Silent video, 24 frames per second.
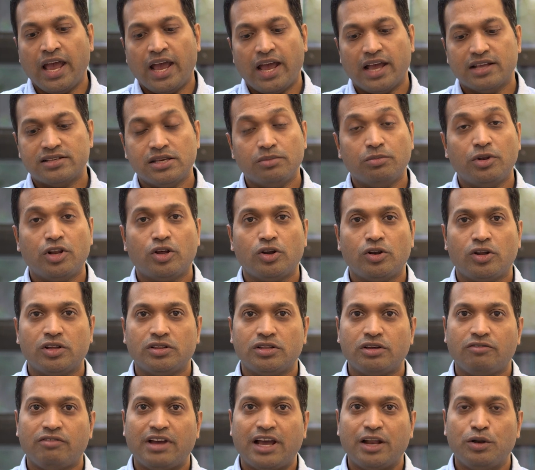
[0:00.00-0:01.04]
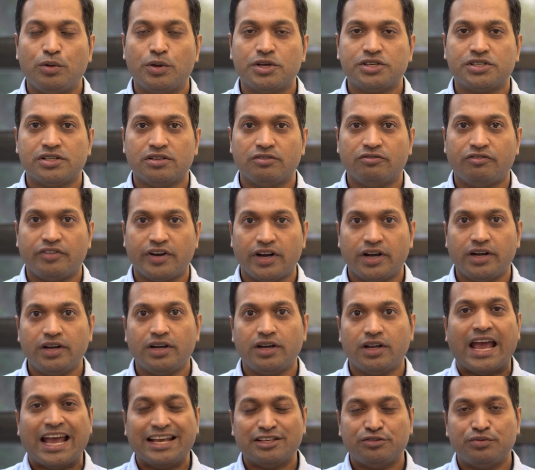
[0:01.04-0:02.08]
And similarly on the valuation
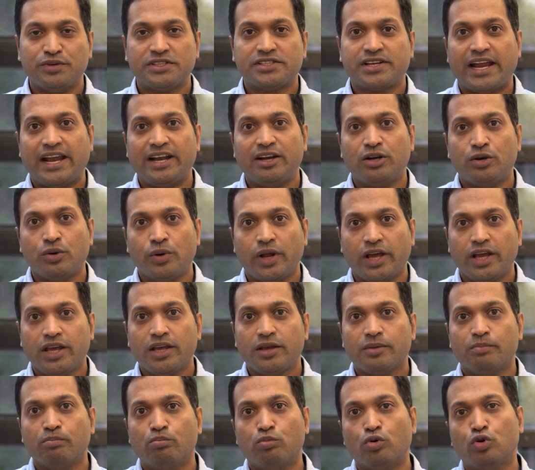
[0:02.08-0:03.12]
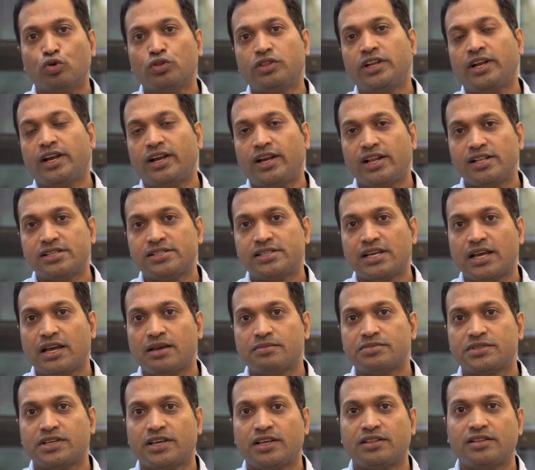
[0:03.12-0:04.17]
front, as we stand today, both the Natal
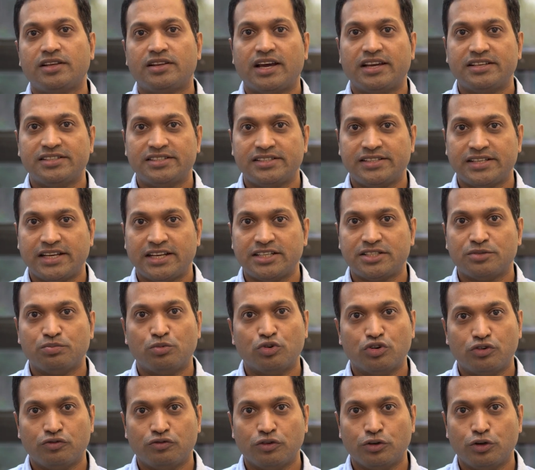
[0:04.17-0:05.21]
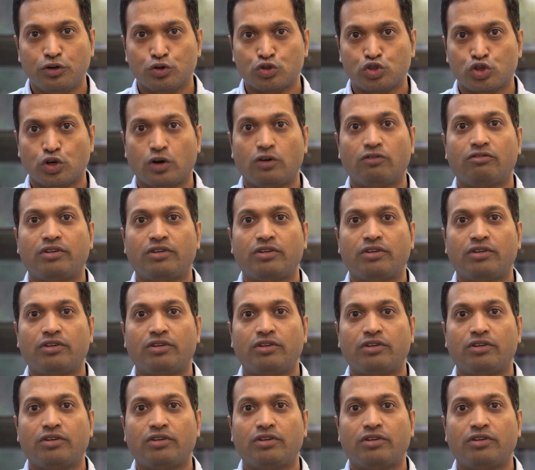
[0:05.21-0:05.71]
Champs and the Rising Giants portfolios or